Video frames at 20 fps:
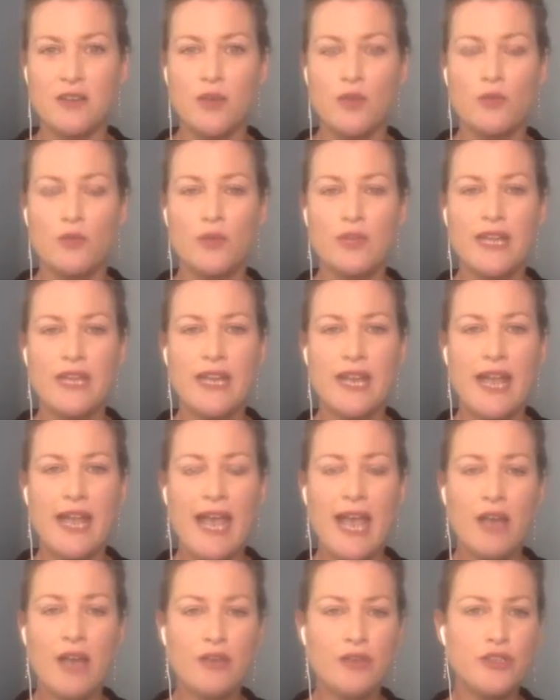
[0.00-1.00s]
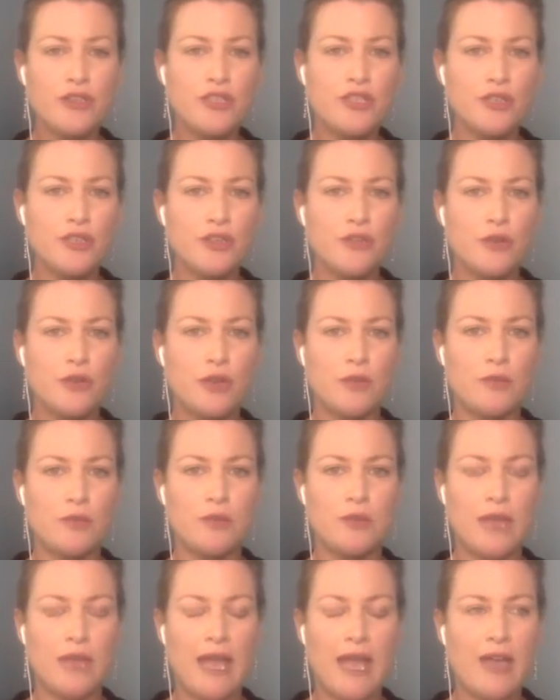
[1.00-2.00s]
well then how could you
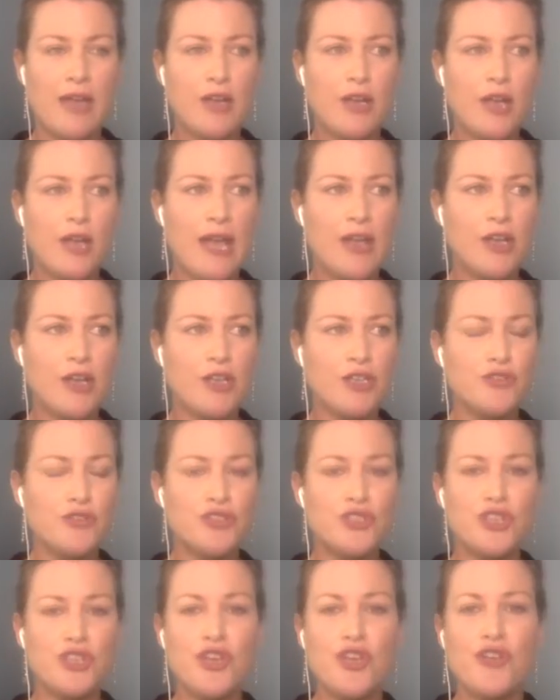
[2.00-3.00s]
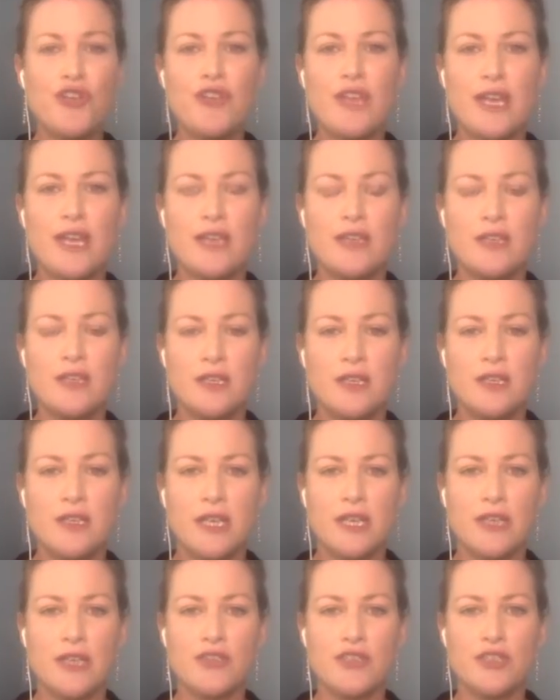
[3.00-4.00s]
how do, how can you turn that
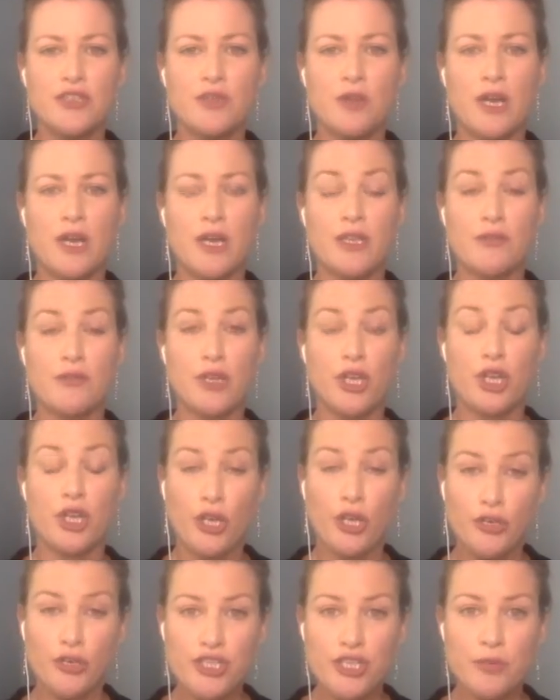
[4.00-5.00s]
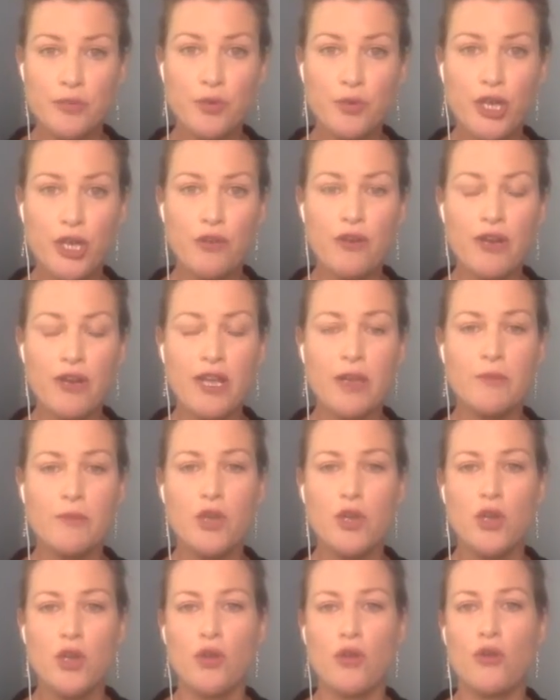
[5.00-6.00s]
into either a coaching program
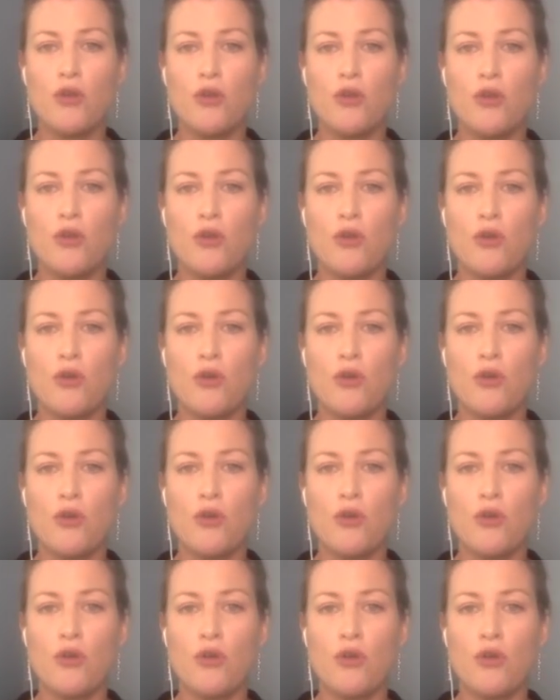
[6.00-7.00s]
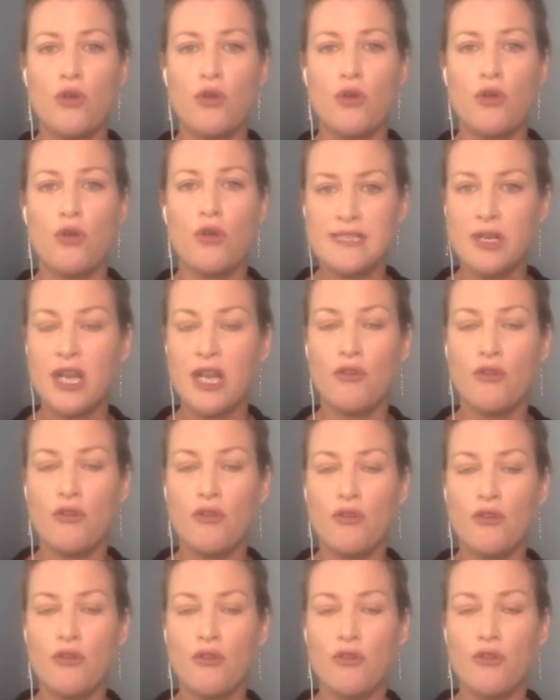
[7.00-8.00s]
or a
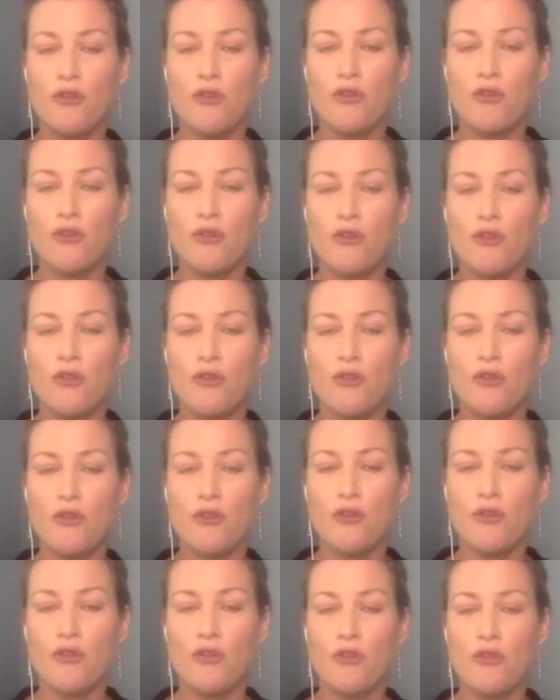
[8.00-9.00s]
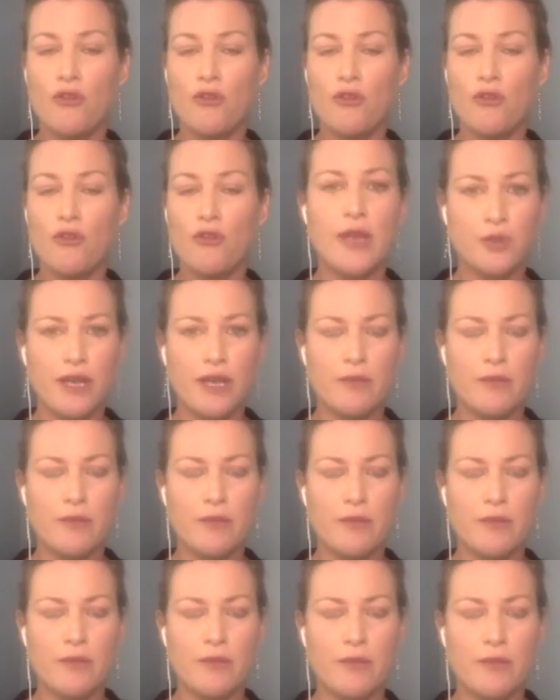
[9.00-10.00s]
seminar or a workshop or an
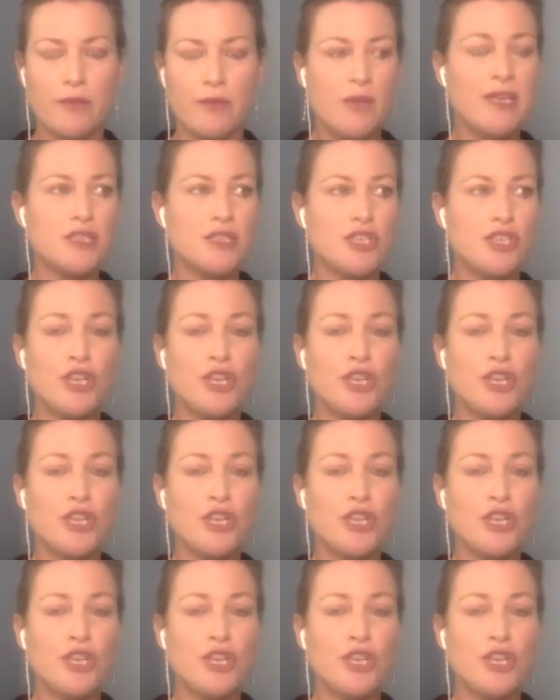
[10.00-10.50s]
online program